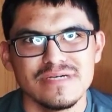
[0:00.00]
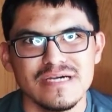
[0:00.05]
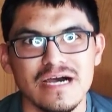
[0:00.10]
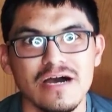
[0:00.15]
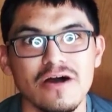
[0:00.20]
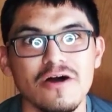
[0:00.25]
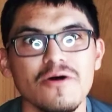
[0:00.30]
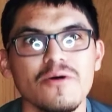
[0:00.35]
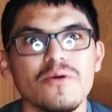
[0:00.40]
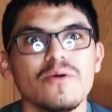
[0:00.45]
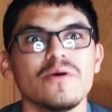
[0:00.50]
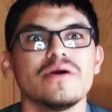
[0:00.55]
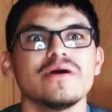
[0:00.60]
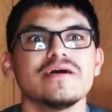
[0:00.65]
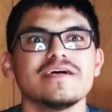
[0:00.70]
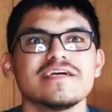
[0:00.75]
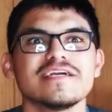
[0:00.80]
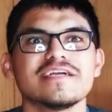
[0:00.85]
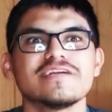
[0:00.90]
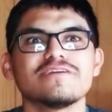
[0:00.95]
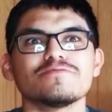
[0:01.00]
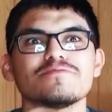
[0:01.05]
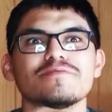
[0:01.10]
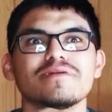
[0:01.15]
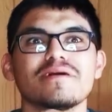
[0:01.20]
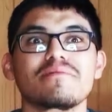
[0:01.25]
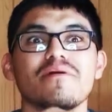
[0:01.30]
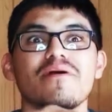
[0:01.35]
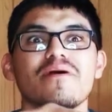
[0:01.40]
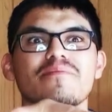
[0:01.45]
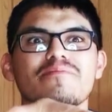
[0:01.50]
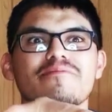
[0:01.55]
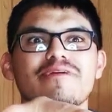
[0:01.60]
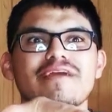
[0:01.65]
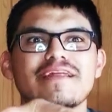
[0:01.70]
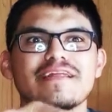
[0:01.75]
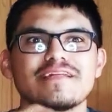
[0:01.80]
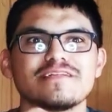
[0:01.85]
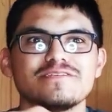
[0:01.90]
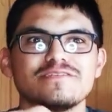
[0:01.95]
Oh, here's what I'm
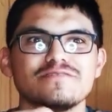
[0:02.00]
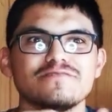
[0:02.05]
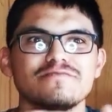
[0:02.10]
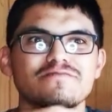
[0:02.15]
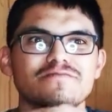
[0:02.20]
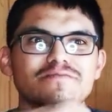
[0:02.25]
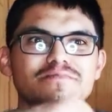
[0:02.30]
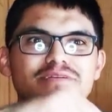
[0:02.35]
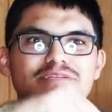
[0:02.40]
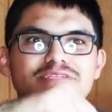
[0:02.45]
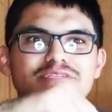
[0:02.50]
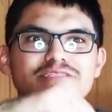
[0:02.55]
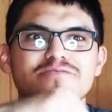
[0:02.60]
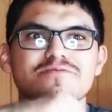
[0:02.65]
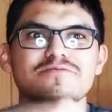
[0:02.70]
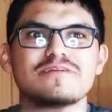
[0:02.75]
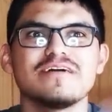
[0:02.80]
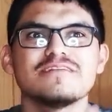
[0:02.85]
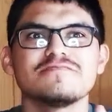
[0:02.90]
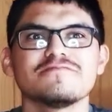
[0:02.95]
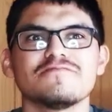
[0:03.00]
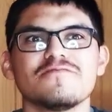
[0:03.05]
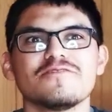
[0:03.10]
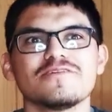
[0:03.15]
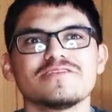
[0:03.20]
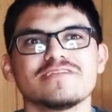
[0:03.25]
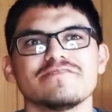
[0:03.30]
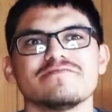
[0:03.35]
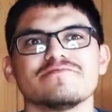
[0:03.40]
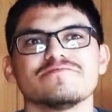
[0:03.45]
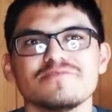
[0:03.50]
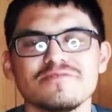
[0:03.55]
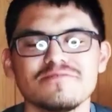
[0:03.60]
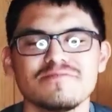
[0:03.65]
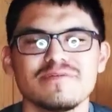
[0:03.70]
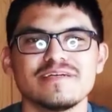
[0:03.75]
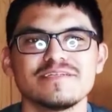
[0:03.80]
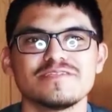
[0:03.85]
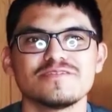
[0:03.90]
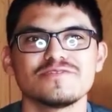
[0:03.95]
upgrading to from this 2004 Chevy
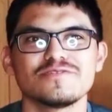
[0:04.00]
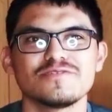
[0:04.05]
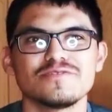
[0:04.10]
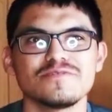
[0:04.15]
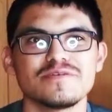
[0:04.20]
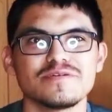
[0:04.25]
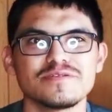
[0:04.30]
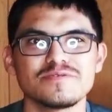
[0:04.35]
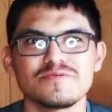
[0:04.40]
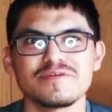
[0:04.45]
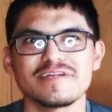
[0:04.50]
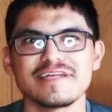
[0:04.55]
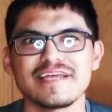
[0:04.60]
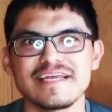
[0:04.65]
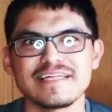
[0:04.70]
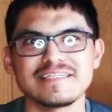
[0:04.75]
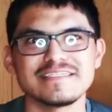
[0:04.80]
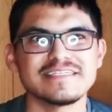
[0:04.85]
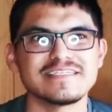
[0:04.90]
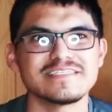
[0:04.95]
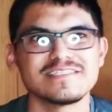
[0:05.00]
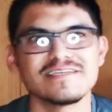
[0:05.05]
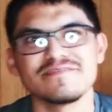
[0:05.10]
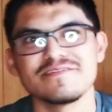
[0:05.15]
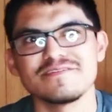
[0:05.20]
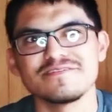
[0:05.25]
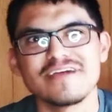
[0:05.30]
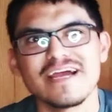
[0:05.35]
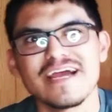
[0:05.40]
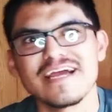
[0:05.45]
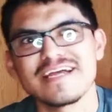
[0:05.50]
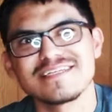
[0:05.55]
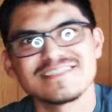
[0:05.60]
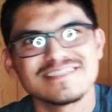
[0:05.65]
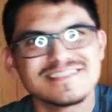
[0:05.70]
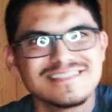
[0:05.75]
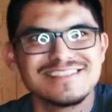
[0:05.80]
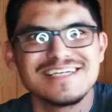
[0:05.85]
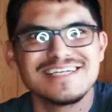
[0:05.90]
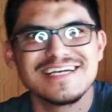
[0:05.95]
Trailblazer to a 2018 Chevy
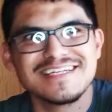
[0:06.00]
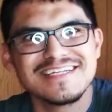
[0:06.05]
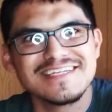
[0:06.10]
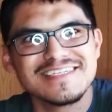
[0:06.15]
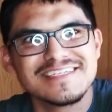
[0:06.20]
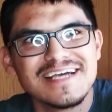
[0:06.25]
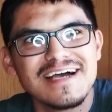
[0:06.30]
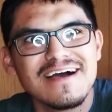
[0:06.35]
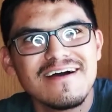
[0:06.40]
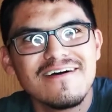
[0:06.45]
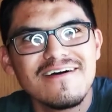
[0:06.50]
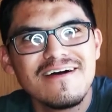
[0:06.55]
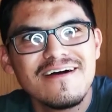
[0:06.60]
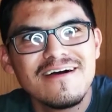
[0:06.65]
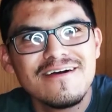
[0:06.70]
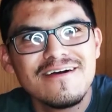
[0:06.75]
Trax. Check this out.